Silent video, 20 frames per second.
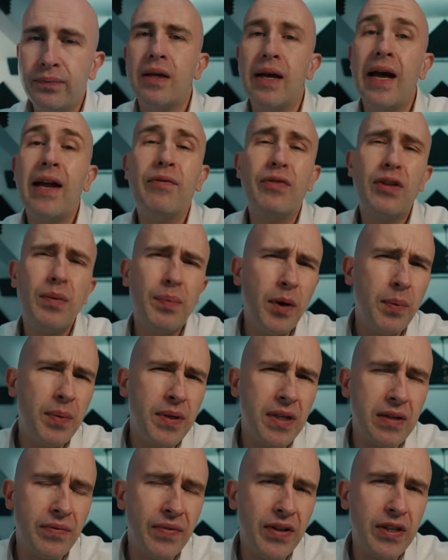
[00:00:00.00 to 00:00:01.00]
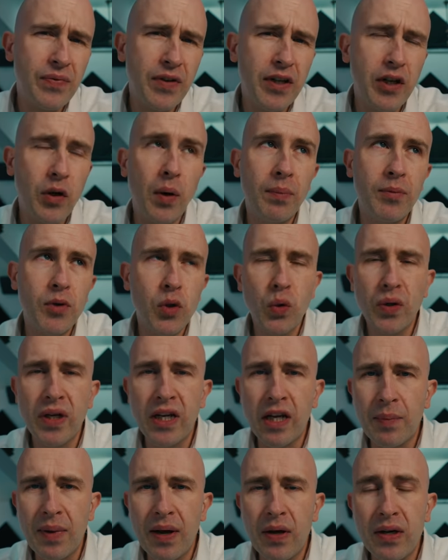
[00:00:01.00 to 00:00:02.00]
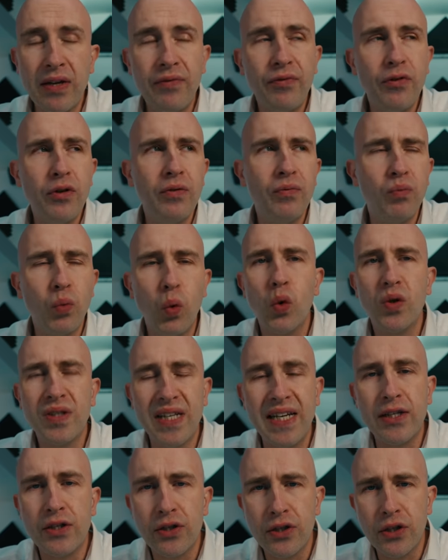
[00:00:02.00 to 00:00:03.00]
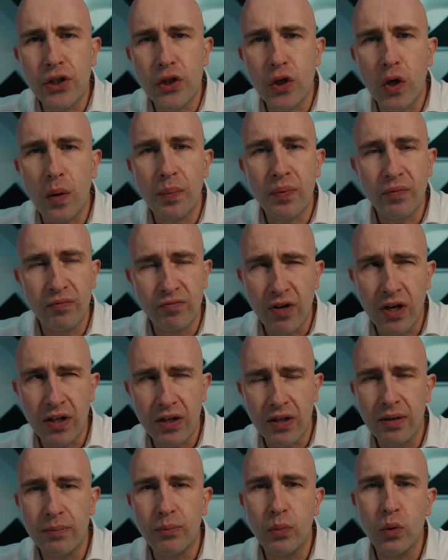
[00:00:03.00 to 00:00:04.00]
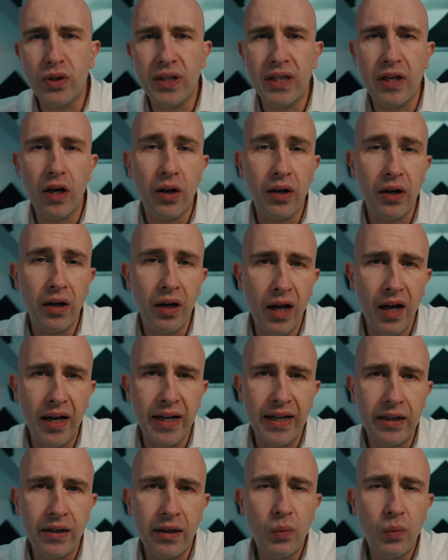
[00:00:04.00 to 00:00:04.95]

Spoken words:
And for the purposes of this video, I'm talking about if you've walked into the shop rather than bought it online,